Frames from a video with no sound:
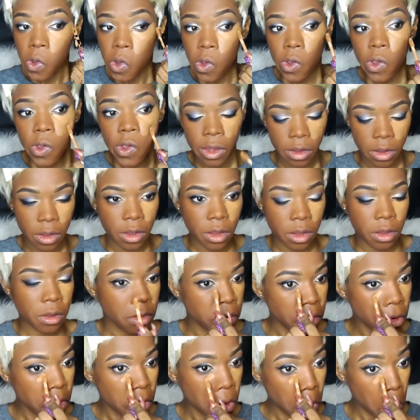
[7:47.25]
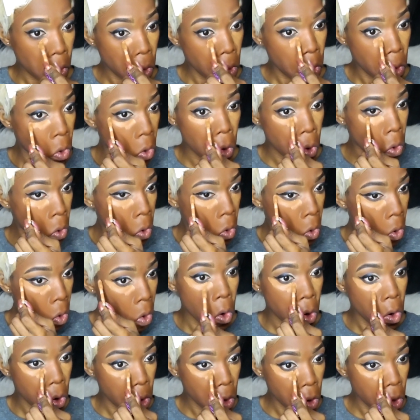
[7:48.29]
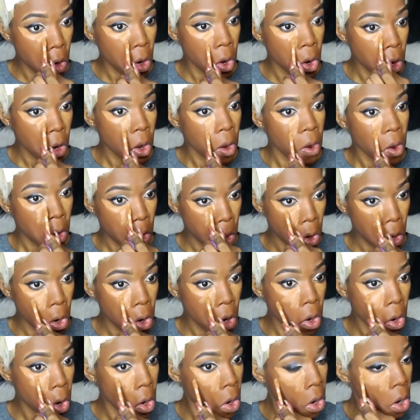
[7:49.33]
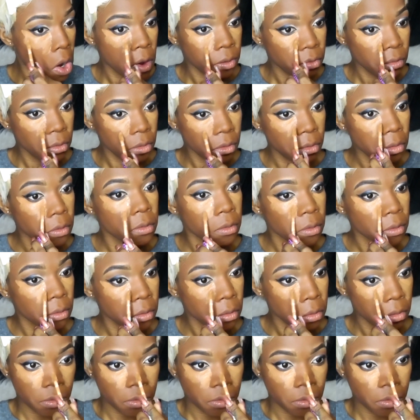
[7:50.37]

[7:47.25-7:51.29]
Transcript: So I'm sure it's about to be on E if it's not already.